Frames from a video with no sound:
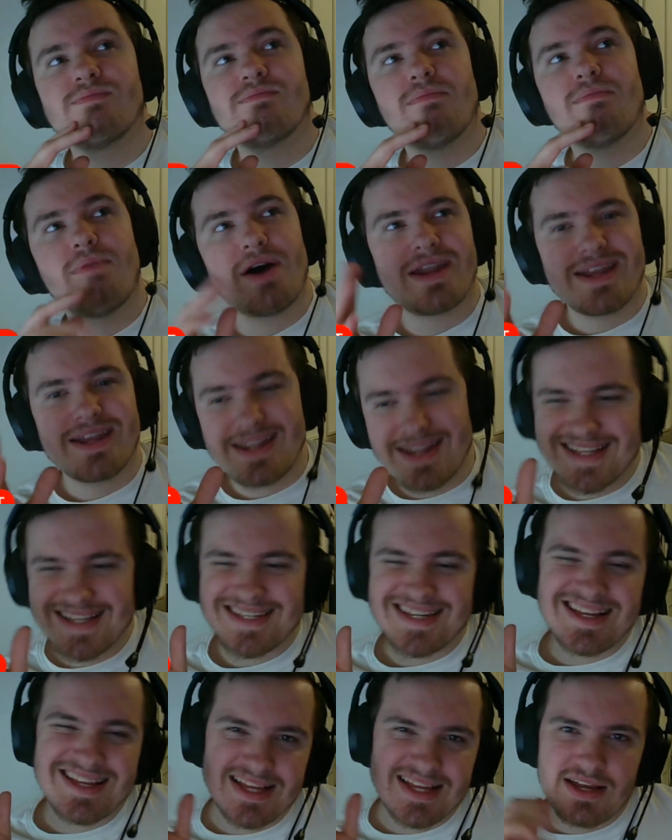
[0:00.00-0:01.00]
But it
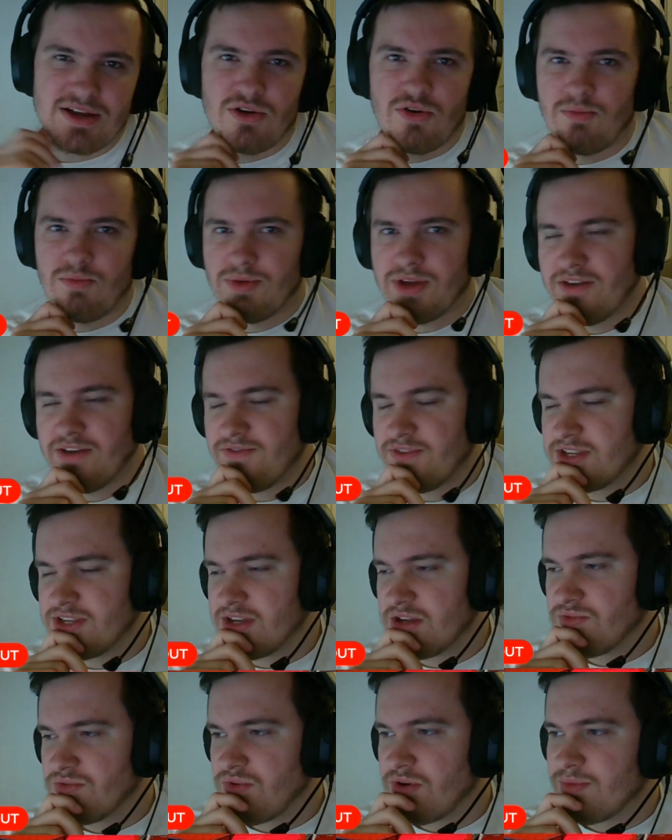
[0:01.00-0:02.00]
is a little bit of a
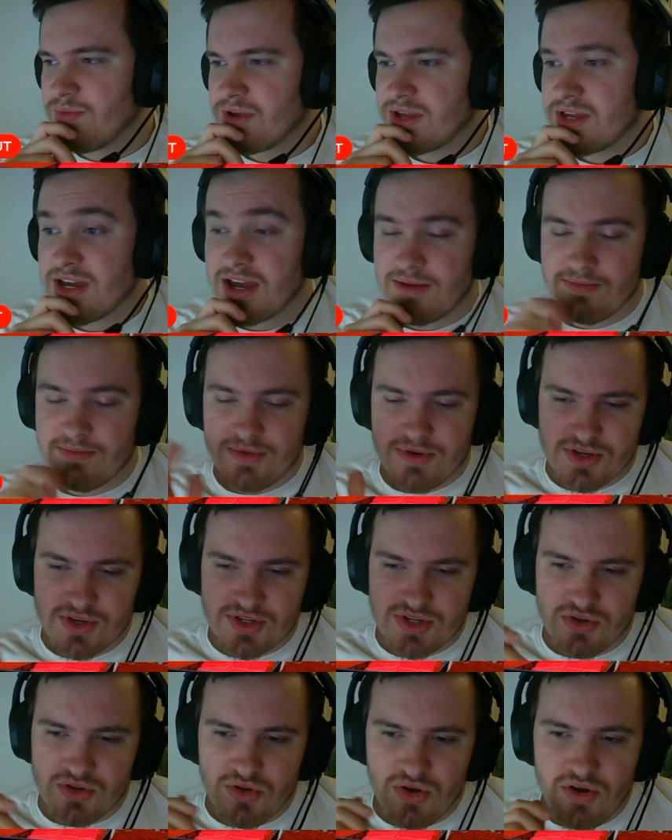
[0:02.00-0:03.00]
dead rubber game
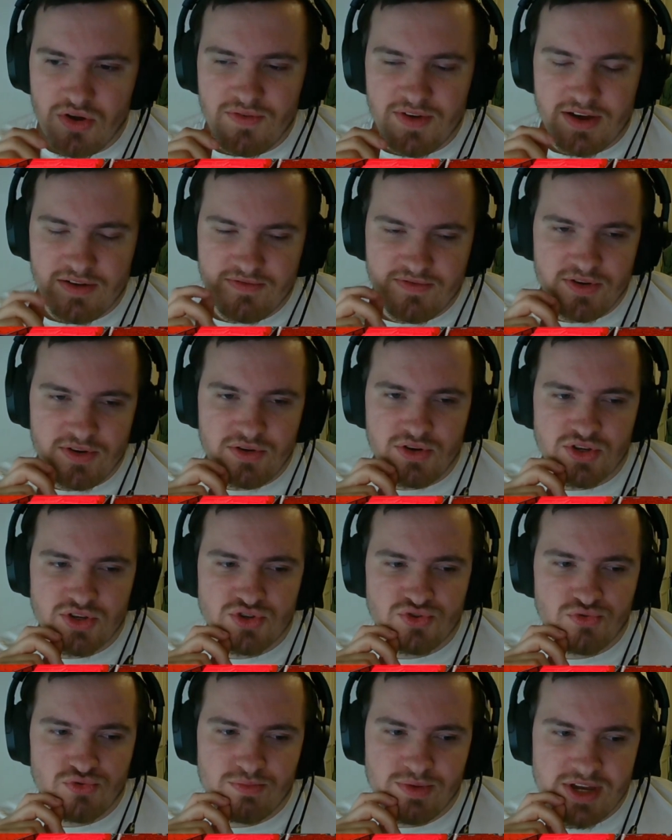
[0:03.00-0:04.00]
because a lot of our
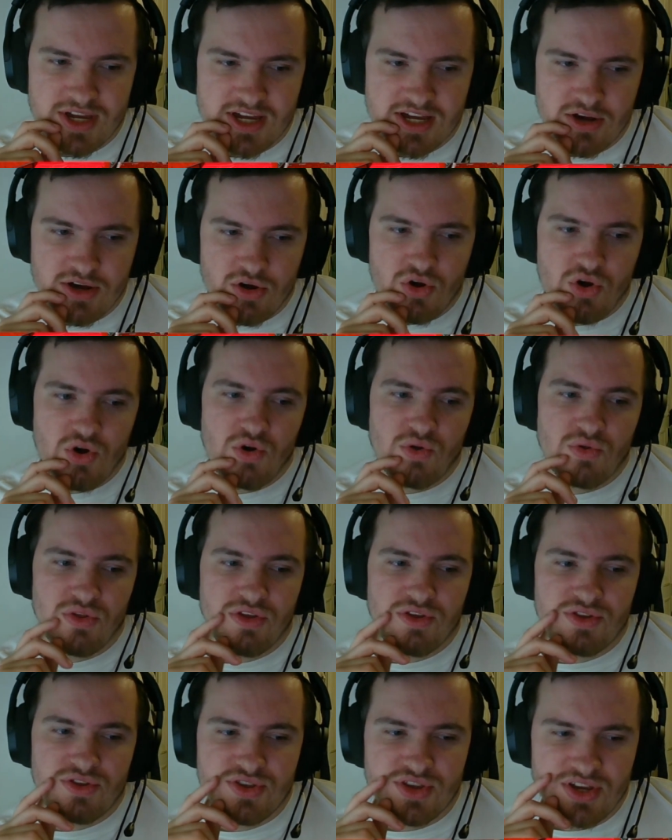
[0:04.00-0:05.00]
focus will be on
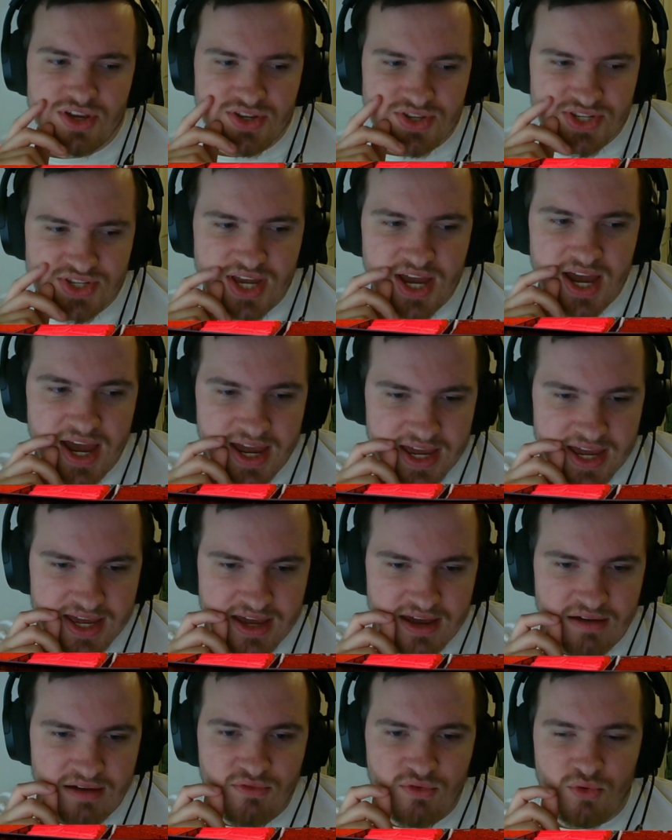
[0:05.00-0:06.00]
Thursday
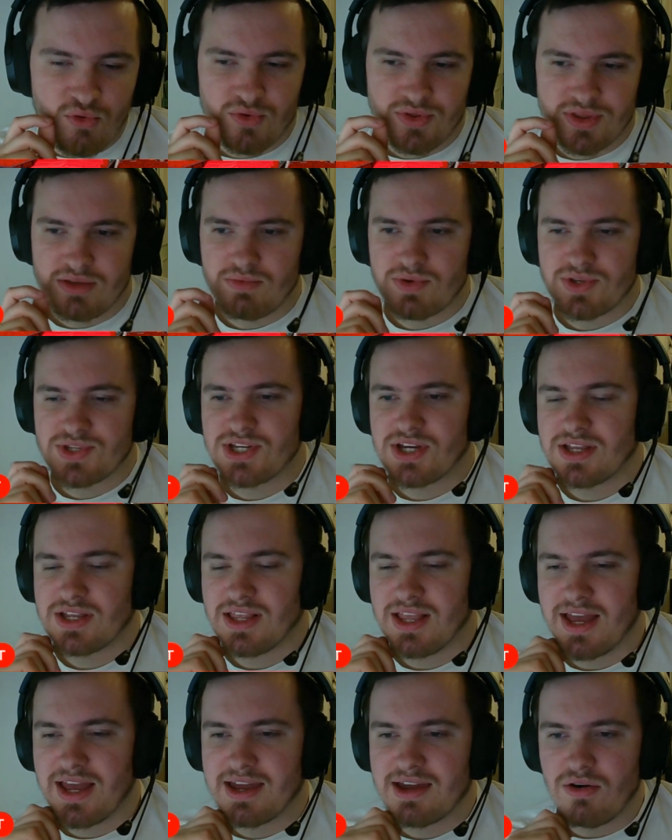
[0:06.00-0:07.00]
for the return
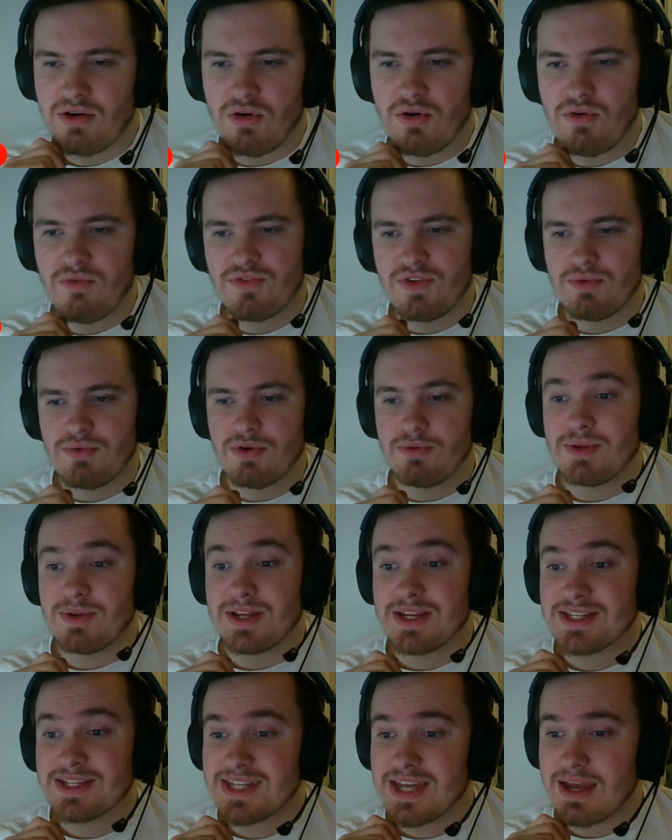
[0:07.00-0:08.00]
leg of the Europa
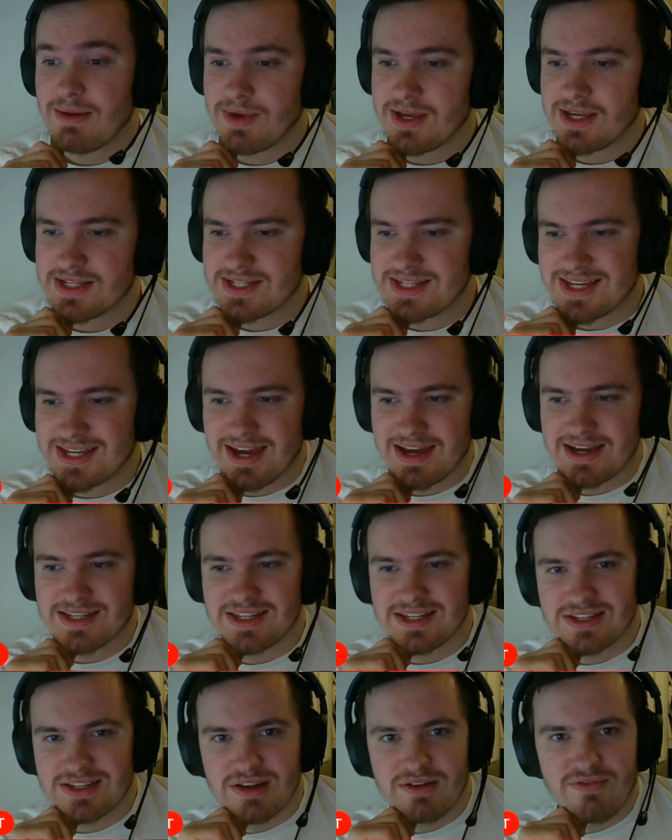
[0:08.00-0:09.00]
League semis to get
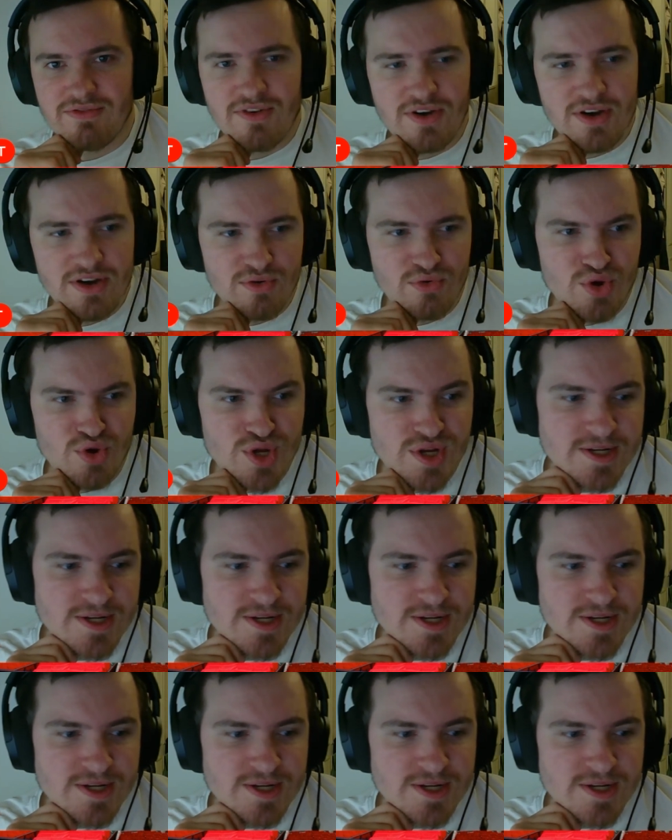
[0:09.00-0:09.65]
us into the final.